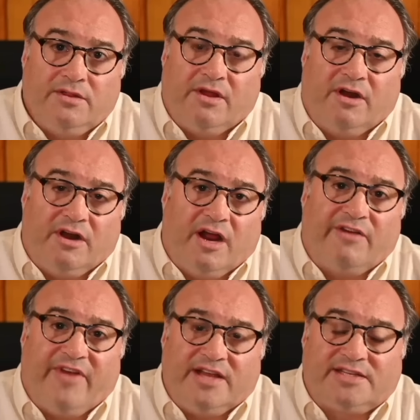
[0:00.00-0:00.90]
that are
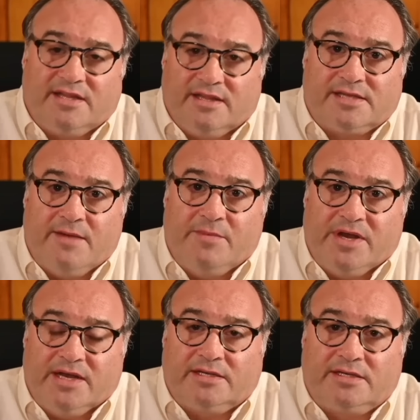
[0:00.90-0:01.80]
not facing this
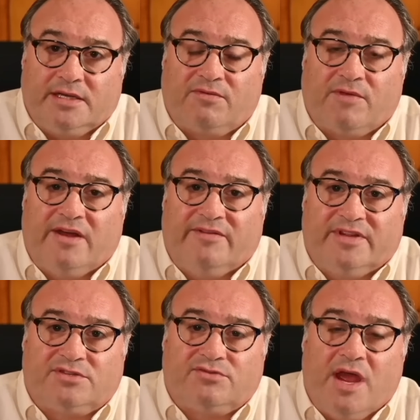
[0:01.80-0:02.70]
imminent threat
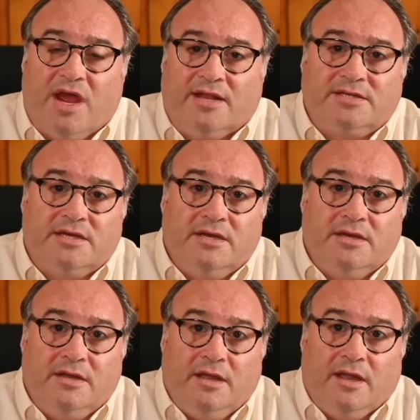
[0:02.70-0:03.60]
of this trend.
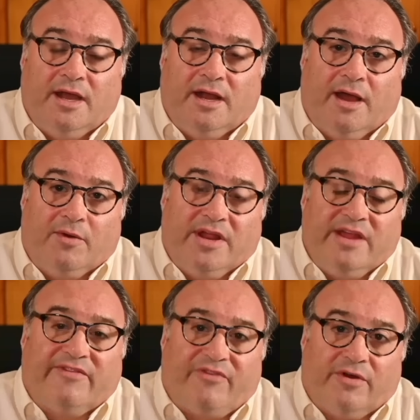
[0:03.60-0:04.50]
And I would
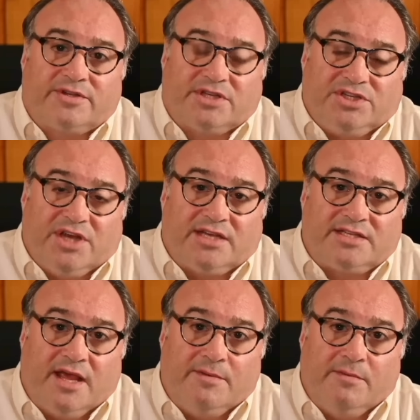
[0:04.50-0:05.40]
even further
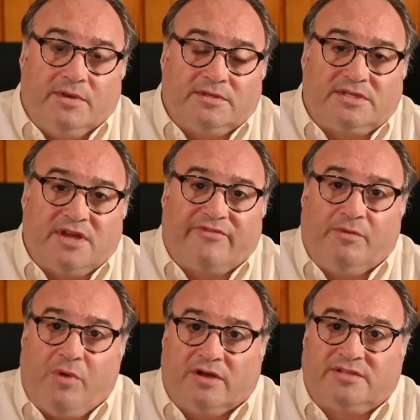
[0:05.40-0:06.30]
suggest that
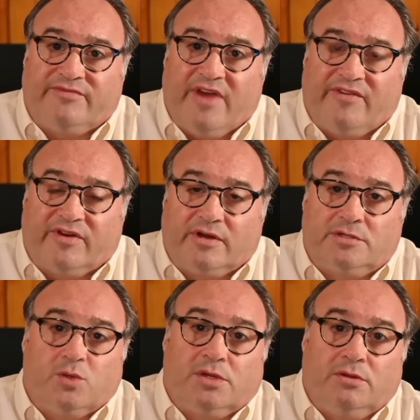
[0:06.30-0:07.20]
several parts of
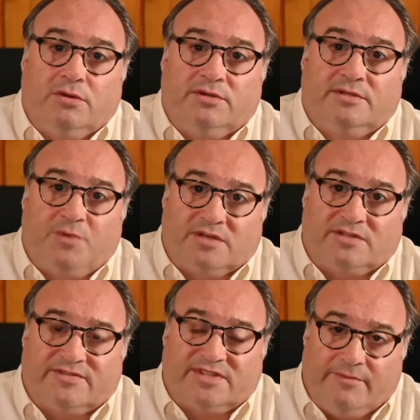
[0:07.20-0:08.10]
Africa, to include
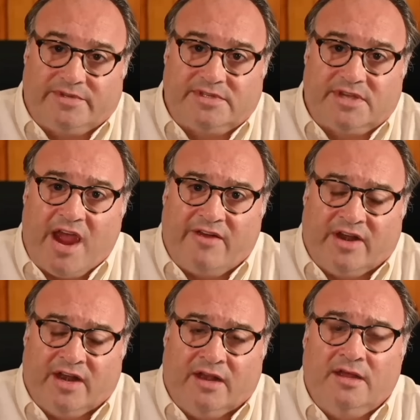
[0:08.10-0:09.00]
parts of
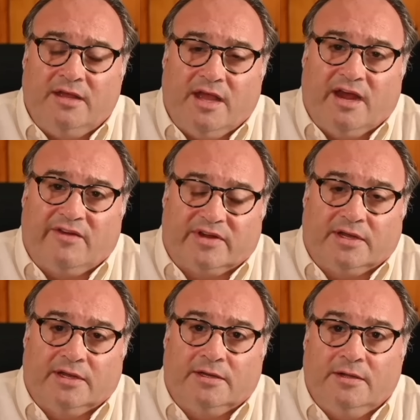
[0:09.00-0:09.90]
sub-Saharan
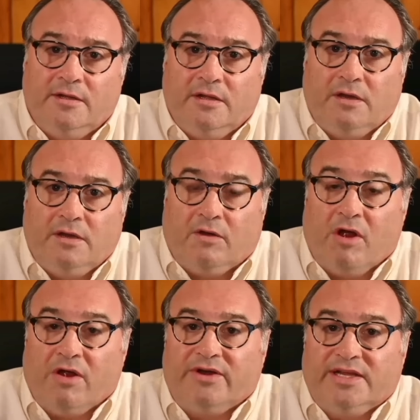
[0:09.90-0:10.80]
Africa,
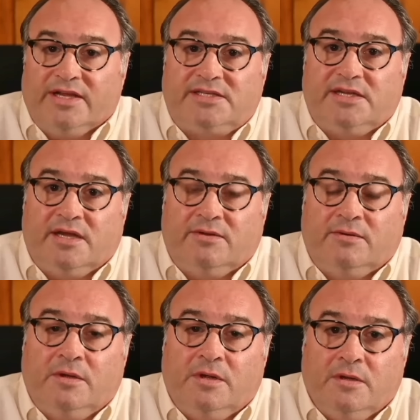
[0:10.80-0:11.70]
are already
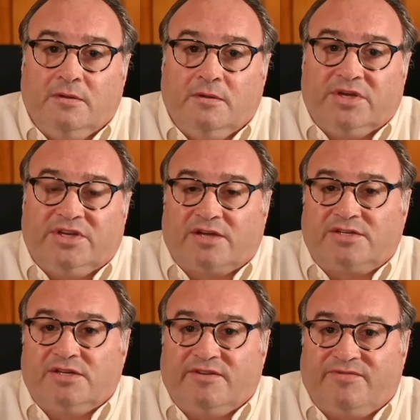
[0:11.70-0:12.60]
seeing
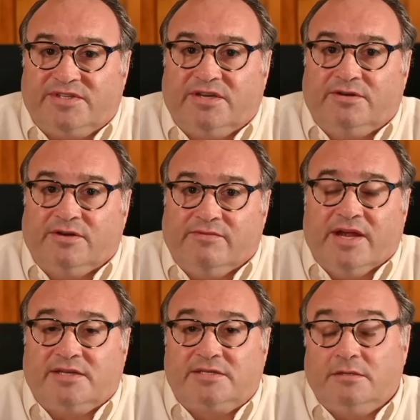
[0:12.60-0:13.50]
reductions of fertility
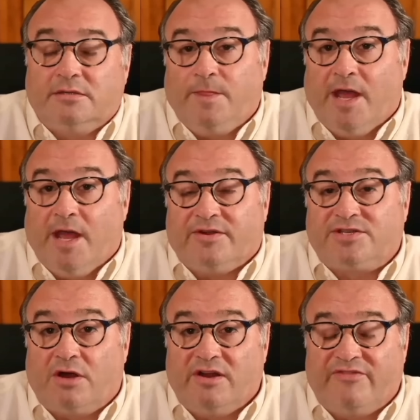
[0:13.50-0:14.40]
rates. Now they're
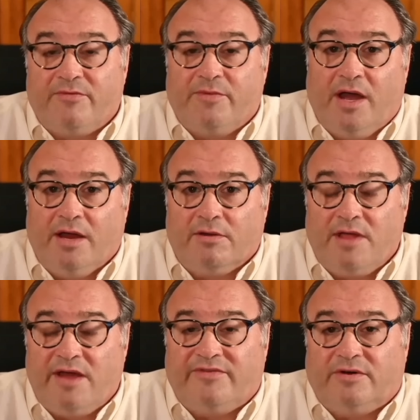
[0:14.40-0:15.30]
starting from a
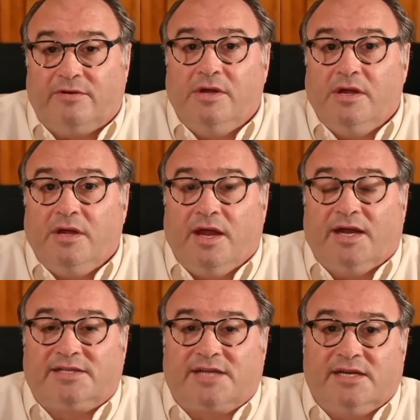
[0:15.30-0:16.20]
higher level
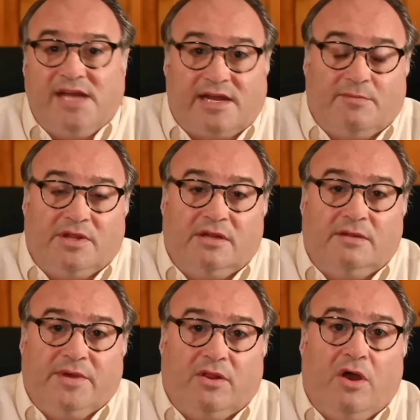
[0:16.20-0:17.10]
and it's going to take them a
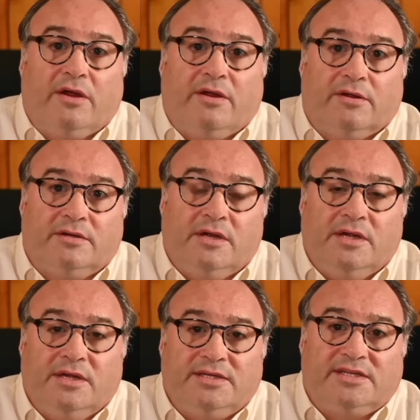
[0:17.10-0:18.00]
little bit longer
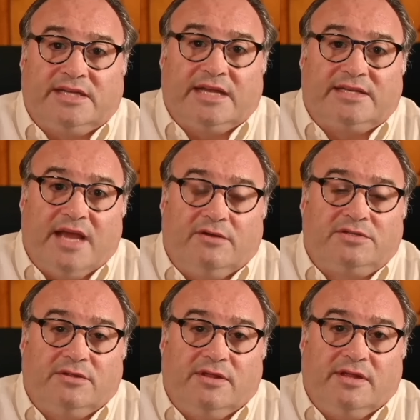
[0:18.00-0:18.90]
to get
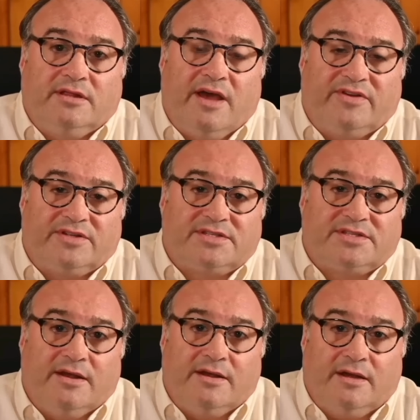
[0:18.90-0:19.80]
down to the levels
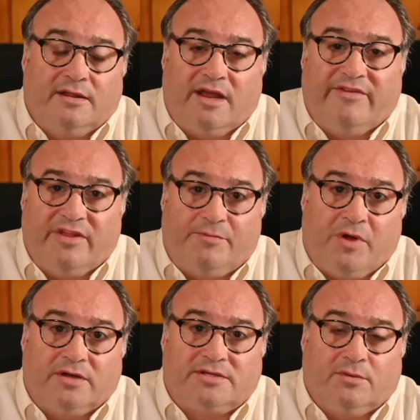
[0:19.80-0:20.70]
that uh, a lot of other
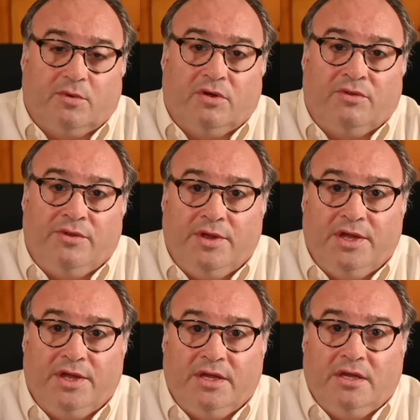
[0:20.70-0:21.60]
parts of the world.
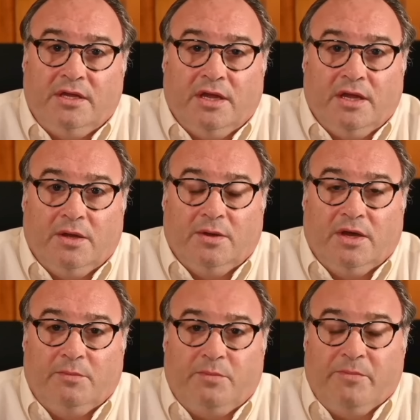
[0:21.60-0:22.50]

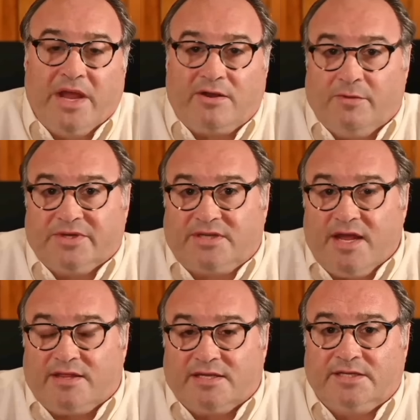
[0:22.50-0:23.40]
Uh, but make no
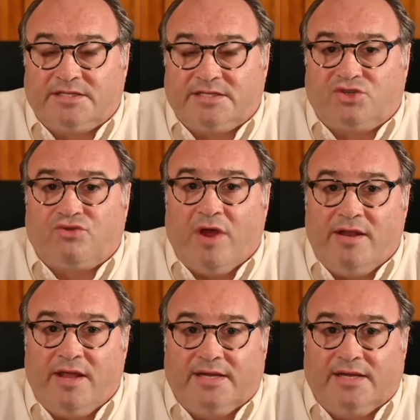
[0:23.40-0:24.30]
mistake, this is a
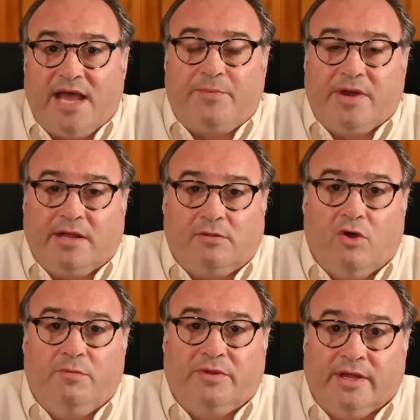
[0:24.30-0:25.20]
trend that is happening
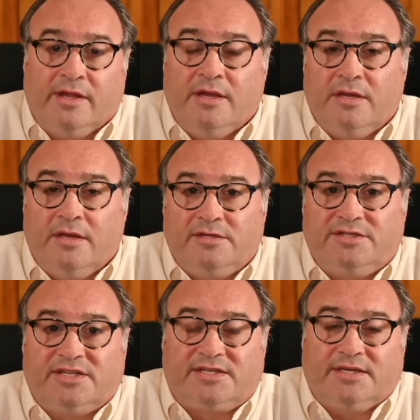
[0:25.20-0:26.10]
globally,
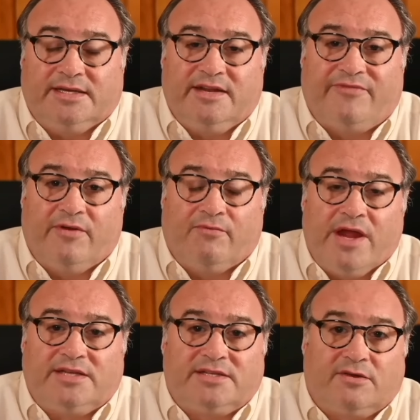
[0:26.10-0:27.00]
just at different
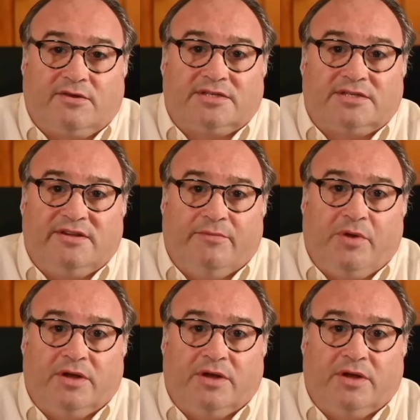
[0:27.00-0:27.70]
rates across different